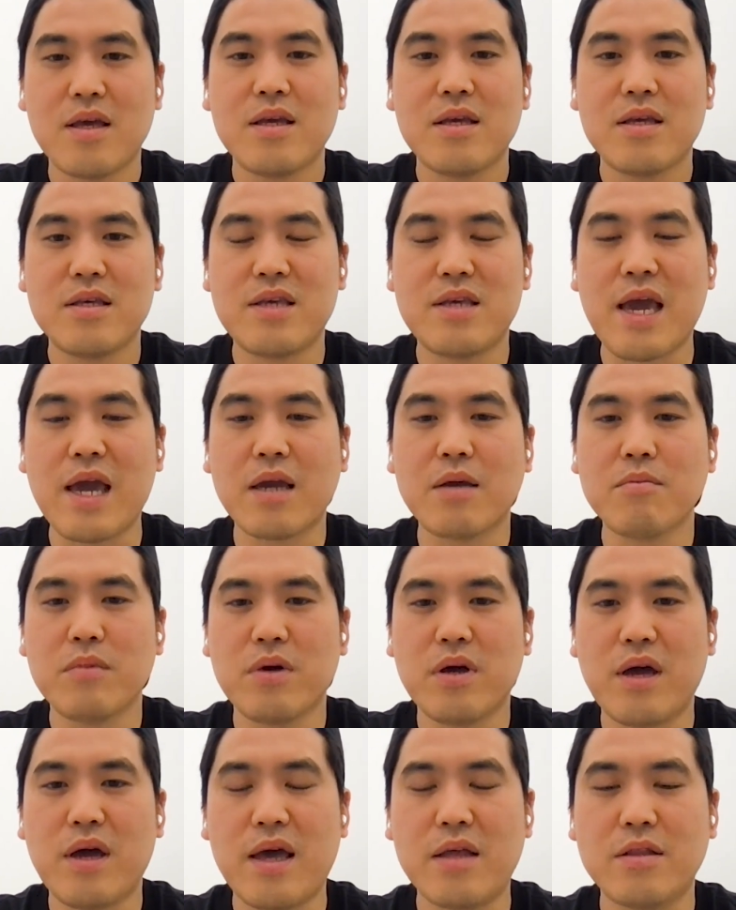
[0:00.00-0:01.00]
Yang
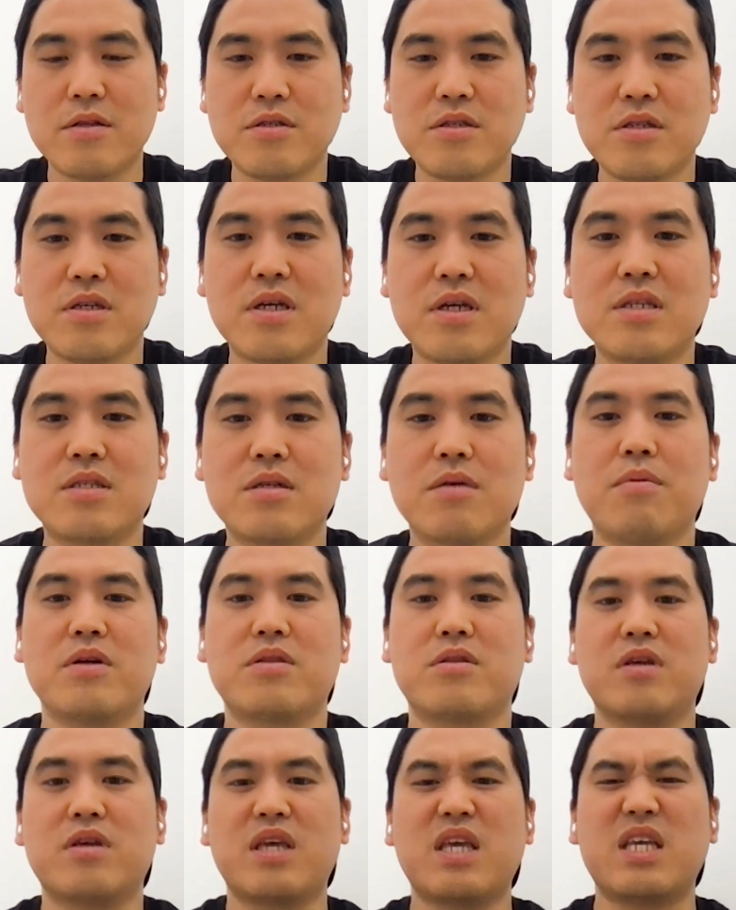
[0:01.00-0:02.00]
energy is
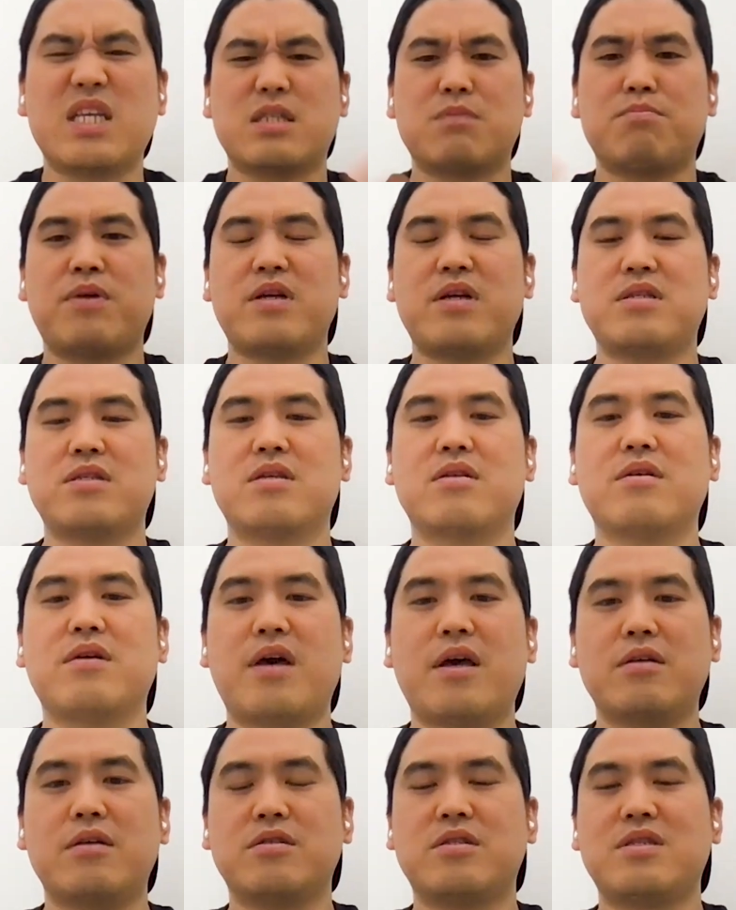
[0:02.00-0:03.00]
about expressing the
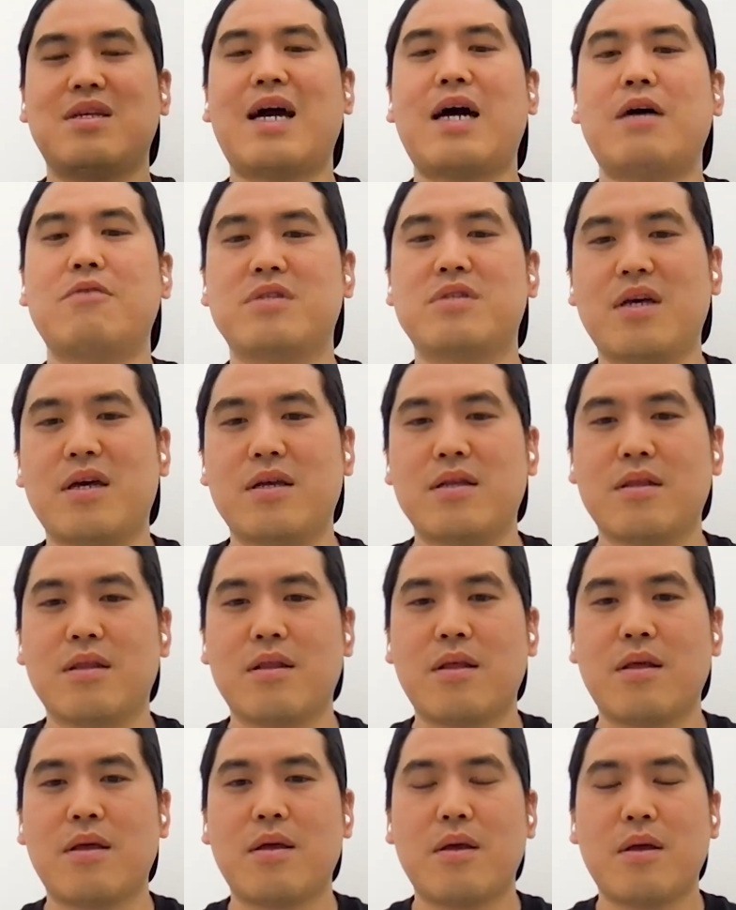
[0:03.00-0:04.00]
energy outside
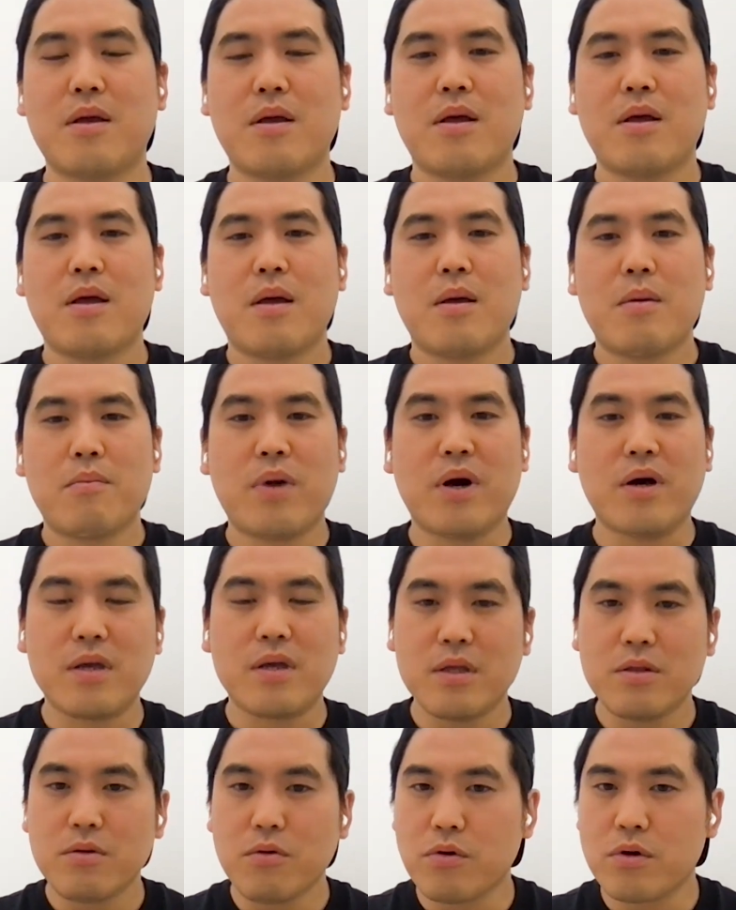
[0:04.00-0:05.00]
but
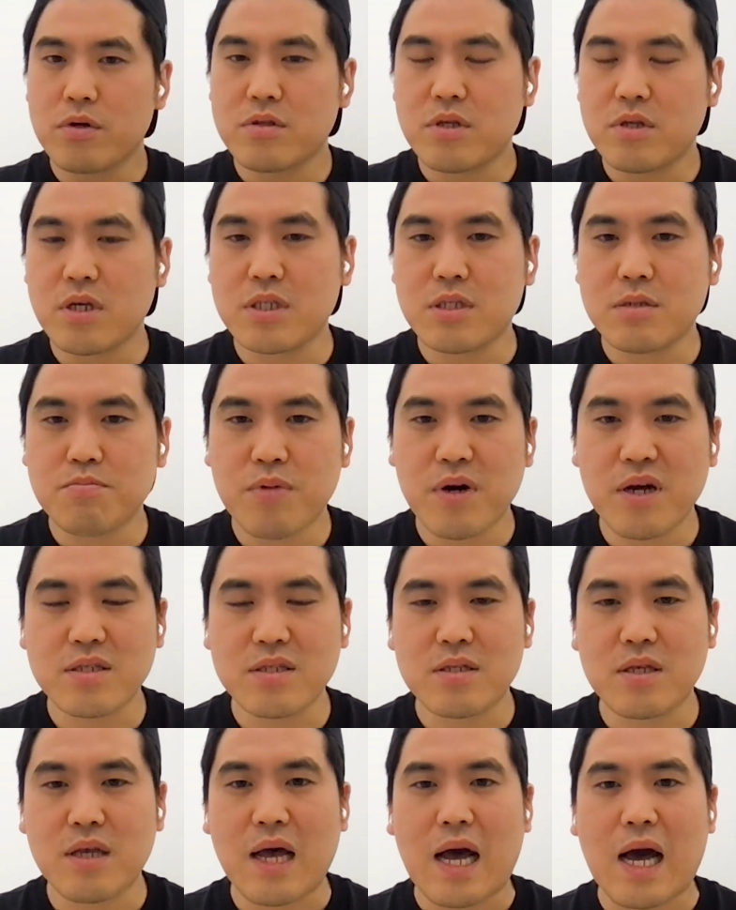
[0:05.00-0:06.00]
in order to
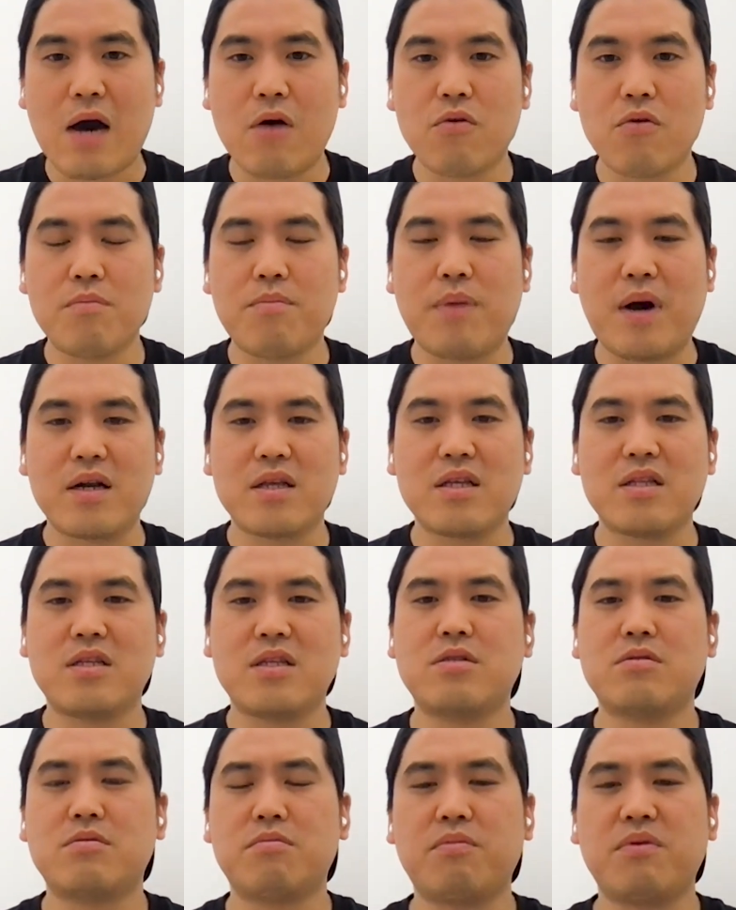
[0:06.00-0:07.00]
express, our body needs
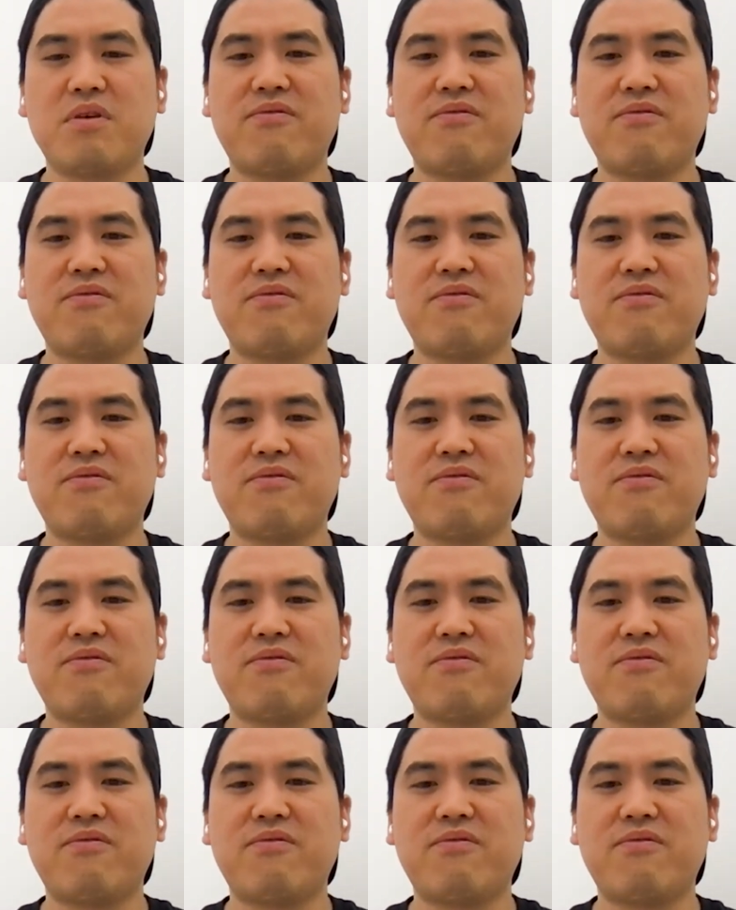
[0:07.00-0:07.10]
to be